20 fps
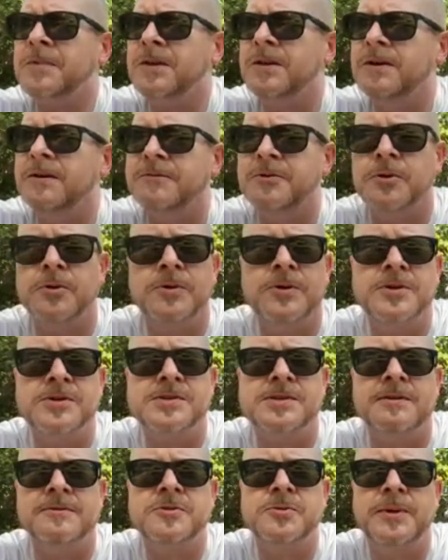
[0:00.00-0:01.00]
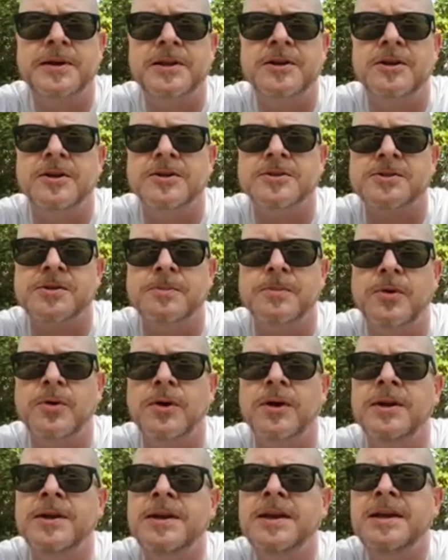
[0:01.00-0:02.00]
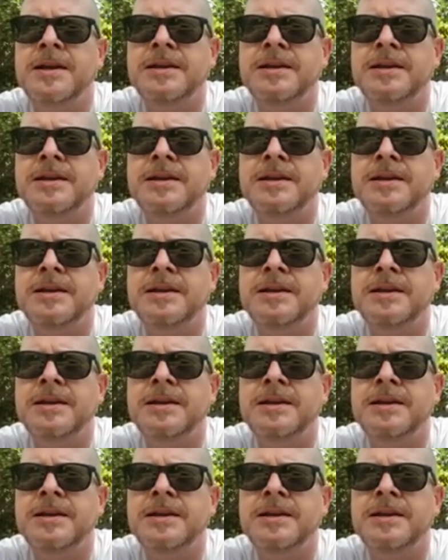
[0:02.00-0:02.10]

of your orders of twenty dollars or more.